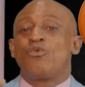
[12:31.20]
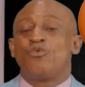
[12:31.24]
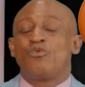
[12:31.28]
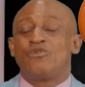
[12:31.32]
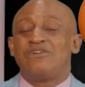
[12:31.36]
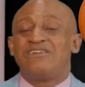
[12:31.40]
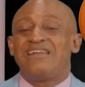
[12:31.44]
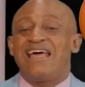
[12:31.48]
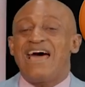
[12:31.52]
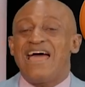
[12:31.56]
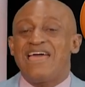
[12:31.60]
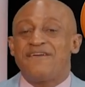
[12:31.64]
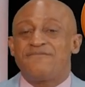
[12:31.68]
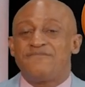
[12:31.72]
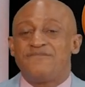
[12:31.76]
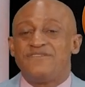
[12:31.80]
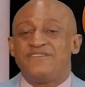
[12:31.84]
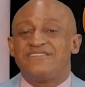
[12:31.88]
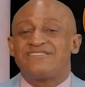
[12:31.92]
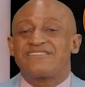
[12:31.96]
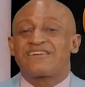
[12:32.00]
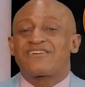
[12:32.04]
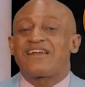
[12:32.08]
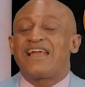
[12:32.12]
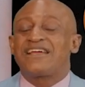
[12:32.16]
life
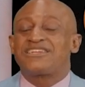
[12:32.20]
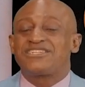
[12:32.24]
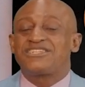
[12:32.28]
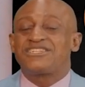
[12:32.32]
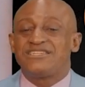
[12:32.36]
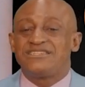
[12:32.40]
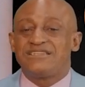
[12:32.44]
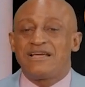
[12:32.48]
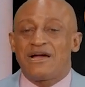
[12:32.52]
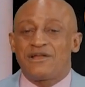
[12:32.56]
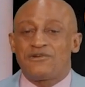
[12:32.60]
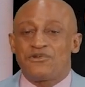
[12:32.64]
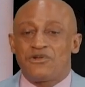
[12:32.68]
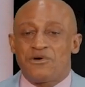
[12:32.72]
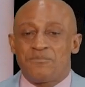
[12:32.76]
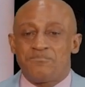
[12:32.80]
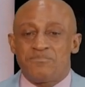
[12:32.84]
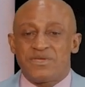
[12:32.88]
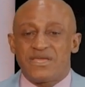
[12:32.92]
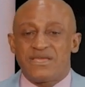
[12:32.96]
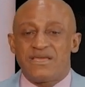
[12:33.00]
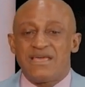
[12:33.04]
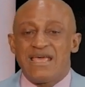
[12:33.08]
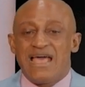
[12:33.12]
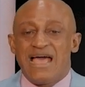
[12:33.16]
is crashing down on
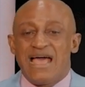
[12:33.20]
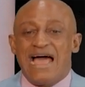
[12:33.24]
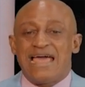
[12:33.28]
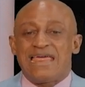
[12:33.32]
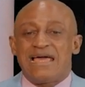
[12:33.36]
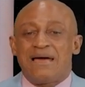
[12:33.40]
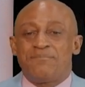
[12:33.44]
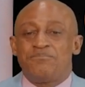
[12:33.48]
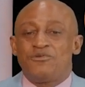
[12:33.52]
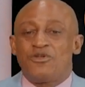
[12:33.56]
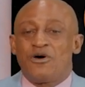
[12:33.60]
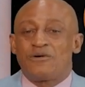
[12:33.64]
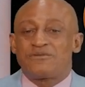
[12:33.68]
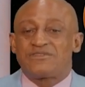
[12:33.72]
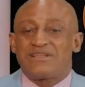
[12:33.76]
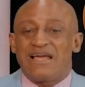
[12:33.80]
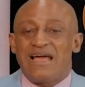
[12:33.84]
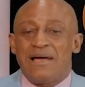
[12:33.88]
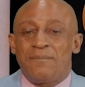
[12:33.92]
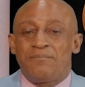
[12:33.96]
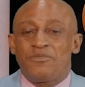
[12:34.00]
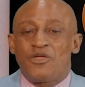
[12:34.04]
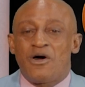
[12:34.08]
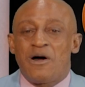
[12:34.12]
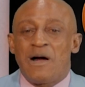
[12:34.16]
me. I'm not
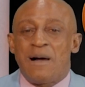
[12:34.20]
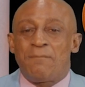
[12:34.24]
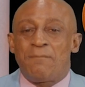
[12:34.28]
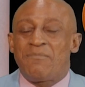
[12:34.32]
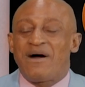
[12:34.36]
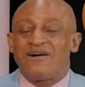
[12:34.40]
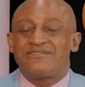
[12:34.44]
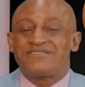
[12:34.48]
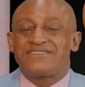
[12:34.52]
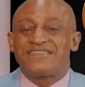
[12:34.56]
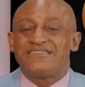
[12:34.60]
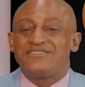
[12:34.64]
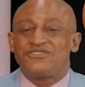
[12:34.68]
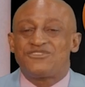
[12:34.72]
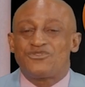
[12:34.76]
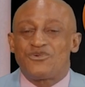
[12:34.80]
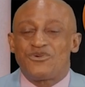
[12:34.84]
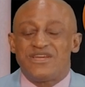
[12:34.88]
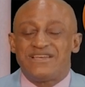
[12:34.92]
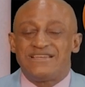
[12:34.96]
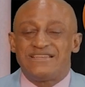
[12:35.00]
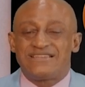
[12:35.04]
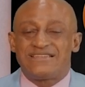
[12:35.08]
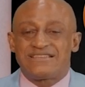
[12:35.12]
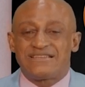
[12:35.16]
amounting to
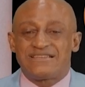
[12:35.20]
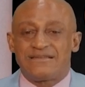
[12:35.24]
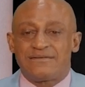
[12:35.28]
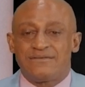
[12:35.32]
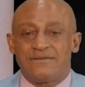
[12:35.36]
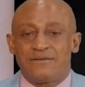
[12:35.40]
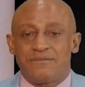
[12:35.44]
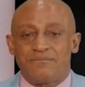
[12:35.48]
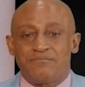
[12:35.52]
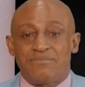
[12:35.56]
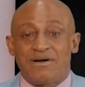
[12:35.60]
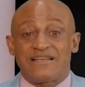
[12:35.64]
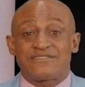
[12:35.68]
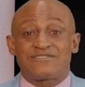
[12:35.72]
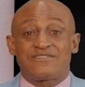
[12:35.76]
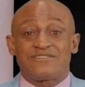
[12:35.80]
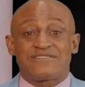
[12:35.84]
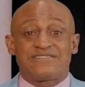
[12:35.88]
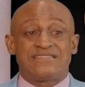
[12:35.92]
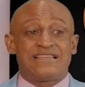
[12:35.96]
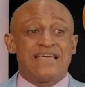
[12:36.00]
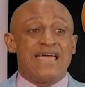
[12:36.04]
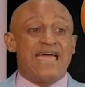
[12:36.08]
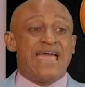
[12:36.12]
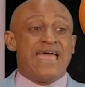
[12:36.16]
anything." Pastor
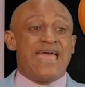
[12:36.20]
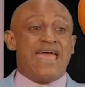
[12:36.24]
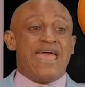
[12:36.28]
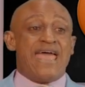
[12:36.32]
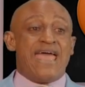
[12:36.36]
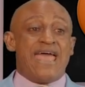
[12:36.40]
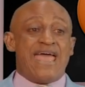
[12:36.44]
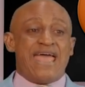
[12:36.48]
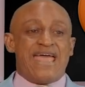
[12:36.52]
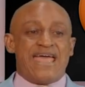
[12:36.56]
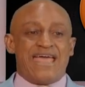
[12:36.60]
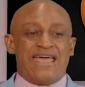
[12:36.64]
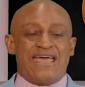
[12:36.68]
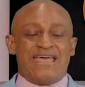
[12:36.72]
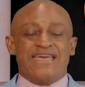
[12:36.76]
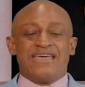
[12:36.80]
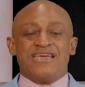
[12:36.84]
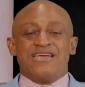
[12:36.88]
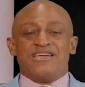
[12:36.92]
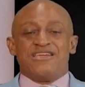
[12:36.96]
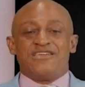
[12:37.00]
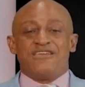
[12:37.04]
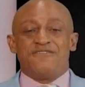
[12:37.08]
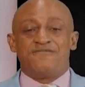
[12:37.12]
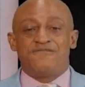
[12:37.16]
said, "Hey,
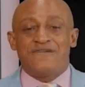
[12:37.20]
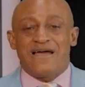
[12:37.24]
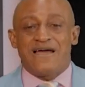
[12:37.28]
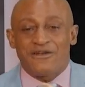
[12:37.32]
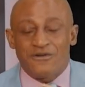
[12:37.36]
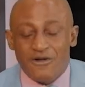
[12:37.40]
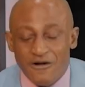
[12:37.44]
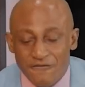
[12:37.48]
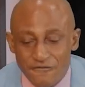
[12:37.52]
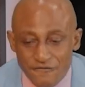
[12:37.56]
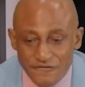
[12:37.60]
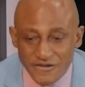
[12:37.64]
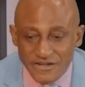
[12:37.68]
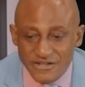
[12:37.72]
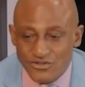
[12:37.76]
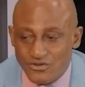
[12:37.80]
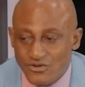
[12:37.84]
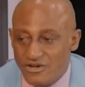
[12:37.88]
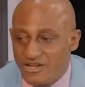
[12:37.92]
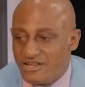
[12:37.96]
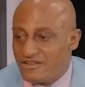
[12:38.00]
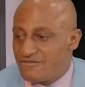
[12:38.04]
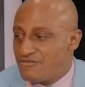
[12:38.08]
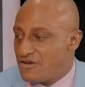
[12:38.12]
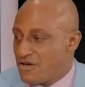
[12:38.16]
if you are not fit to
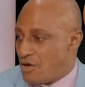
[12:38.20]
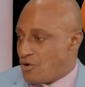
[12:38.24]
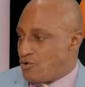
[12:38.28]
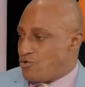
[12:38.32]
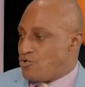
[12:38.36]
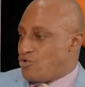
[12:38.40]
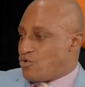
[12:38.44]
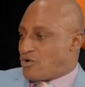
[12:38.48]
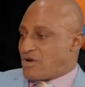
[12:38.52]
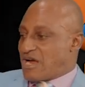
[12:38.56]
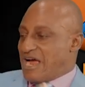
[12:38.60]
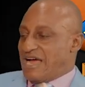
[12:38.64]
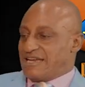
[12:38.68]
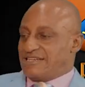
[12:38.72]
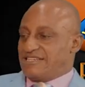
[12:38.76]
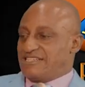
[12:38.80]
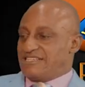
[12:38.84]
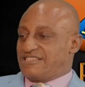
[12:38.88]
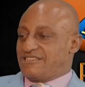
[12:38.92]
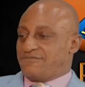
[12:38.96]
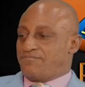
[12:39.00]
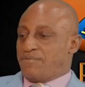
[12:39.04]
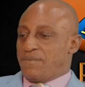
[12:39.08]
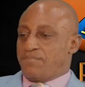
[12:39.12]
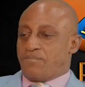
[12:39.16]
live, look at
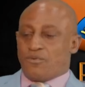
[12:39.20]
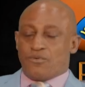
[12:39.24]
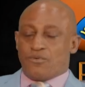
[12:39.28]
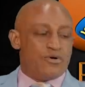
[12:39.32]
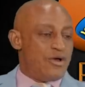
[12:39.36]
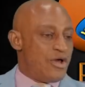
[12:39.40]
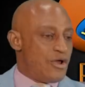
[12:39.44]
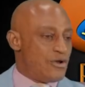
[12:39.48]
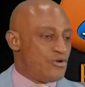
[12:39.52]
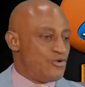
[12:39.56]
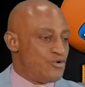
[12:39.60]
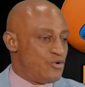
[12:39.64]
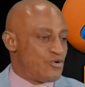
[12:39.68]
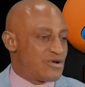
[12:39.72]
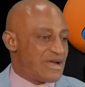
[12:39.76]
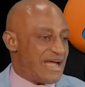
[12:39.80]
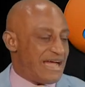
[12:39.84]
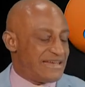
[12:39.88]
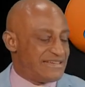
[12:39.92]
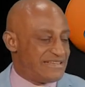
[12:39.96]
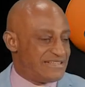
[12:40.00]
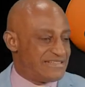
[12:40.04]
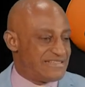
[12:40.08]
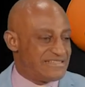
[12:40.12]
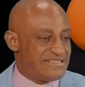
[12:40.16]
these people. Look
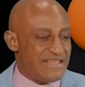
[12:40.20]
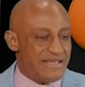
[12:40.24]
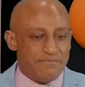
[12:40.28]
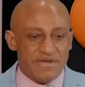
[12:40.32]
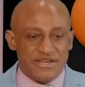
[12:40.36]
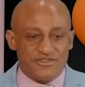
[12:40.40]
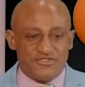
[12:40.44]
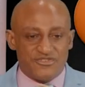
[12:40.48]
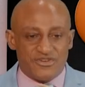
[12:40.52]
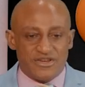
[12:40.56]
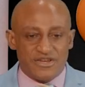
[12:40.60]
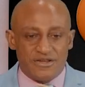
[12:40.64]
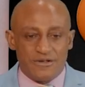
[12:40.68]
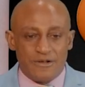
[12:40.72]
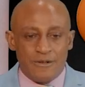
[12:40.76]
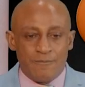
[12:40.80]
at this cemetery.